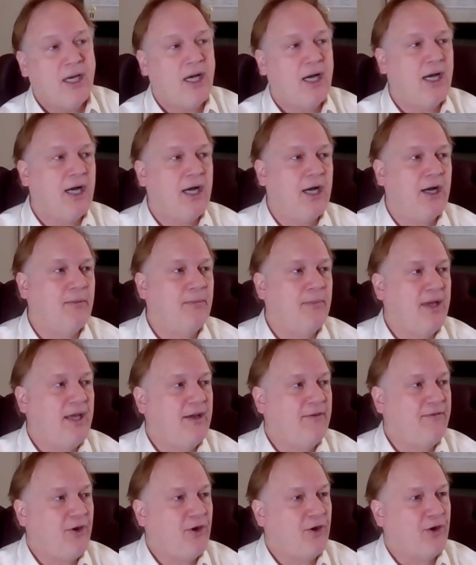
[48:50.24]

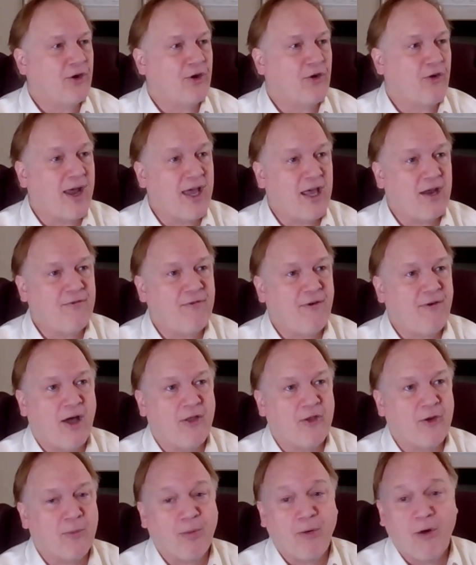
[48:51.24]
if your
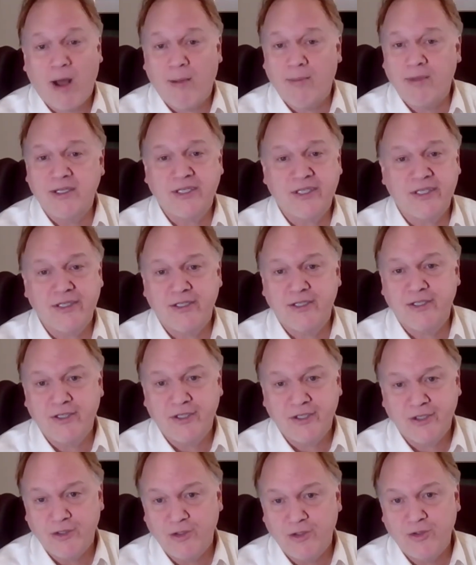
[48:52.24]
grandfather promises
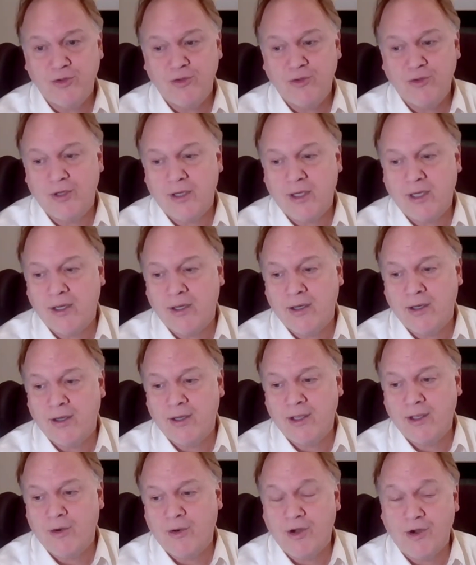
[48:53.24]
to,
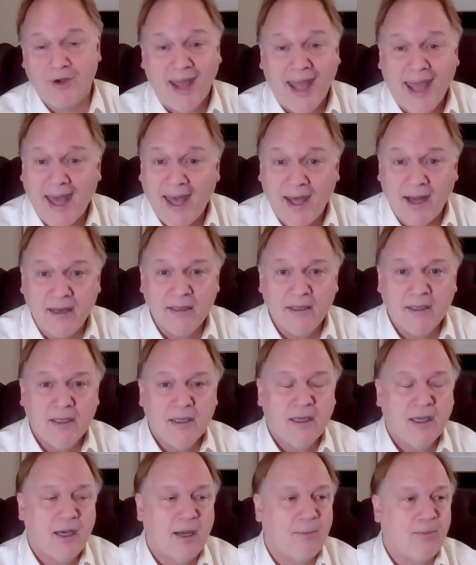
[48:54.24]
or your dad
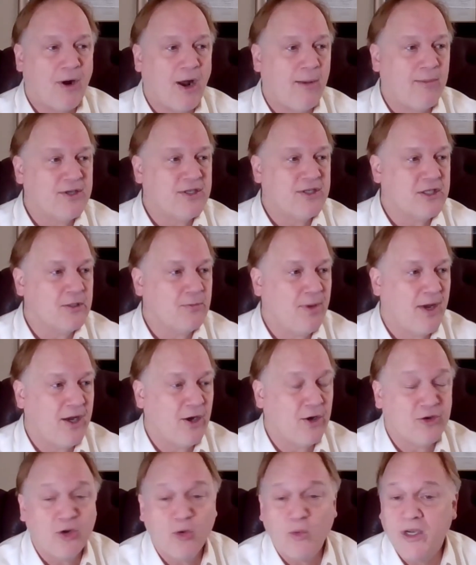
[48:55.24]
promises to pay
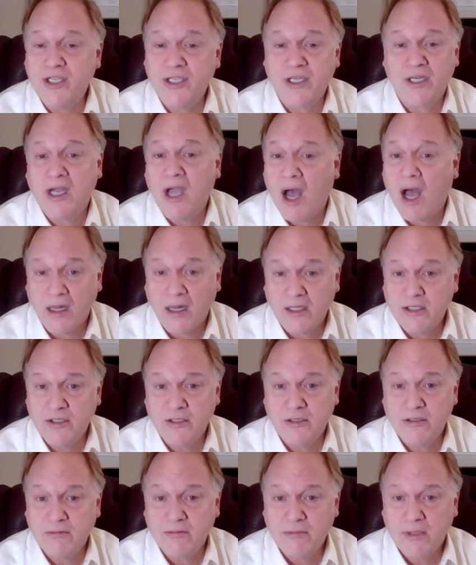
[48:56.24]
your tuition to
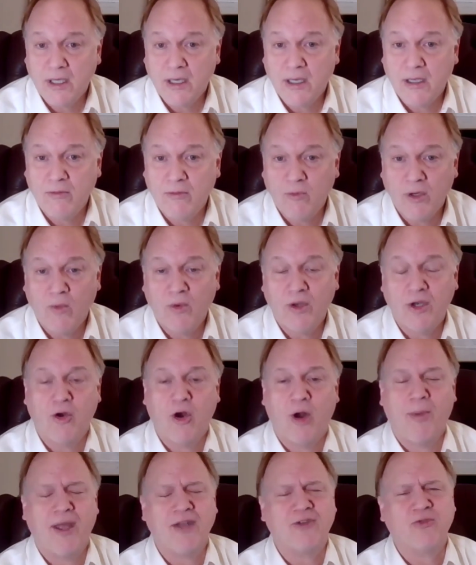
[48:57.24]
college, when you
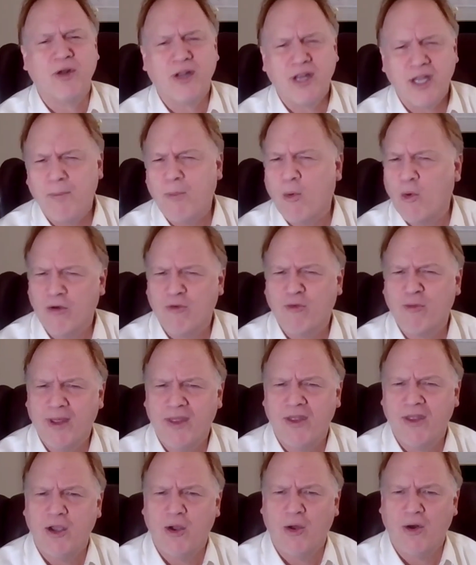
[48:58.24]
grow up, it's really important for
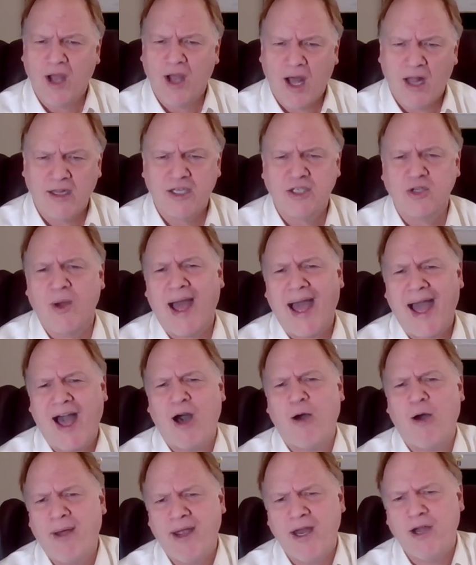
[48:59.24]
me that you go to college, so
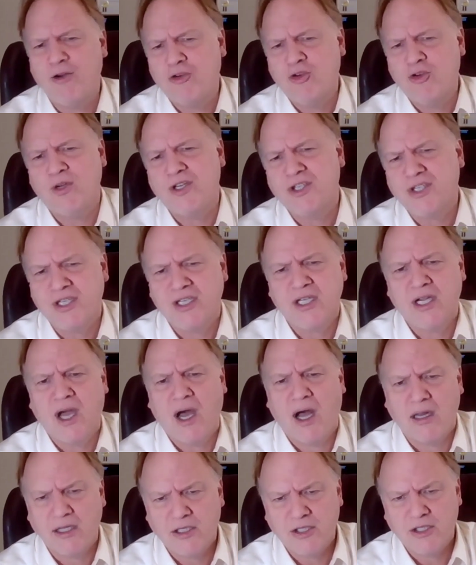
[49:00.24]
I'll pay your tuition to
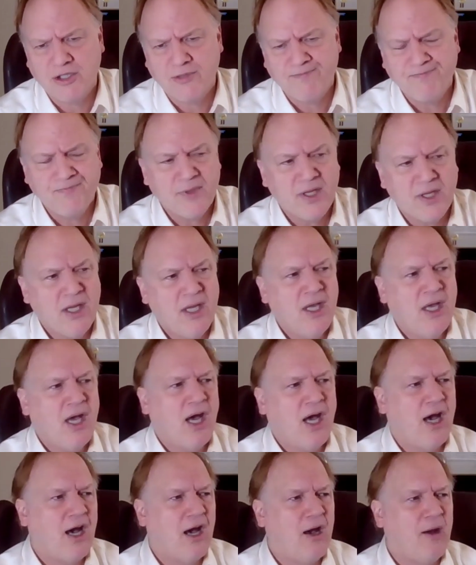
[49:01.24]
college.
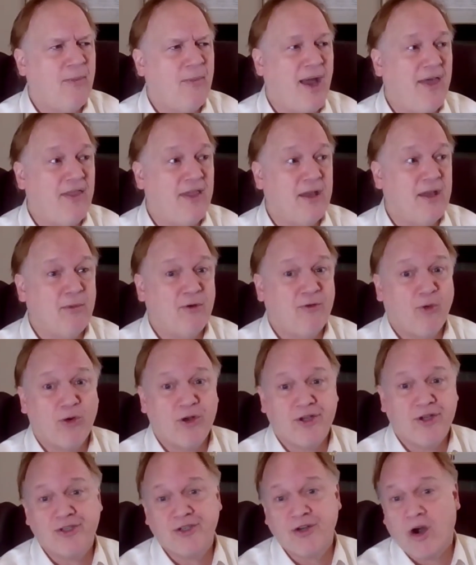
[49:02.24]
And then
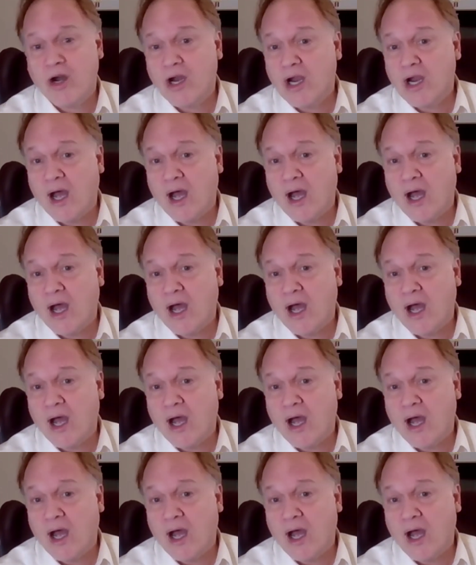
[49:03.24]
before you start